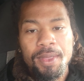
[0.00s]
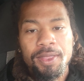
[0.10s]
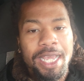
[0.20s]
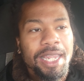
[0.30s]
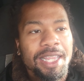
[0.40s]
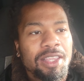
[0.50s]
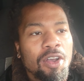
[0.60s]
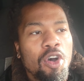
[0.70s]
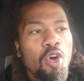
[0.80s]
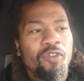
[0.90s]
They let
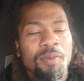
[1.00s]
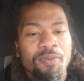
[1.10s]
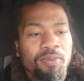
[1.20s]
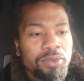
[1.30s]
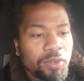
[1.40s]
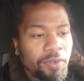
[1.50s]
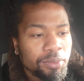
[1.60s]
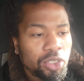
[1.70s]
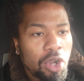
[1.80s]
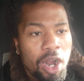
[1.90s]
the whole from
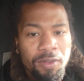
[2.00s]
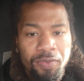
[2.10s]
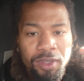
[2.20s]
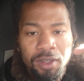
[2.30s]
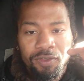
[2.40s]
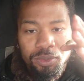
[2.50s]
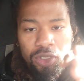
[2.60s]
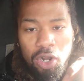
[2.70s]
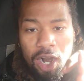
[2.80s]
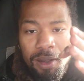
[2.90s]
start,
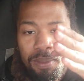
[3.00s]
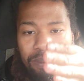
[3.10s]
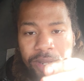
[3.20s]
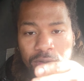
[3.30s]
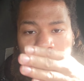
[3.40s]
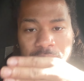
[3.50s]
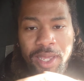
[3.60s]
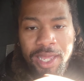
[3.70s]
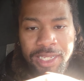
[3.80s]
middle to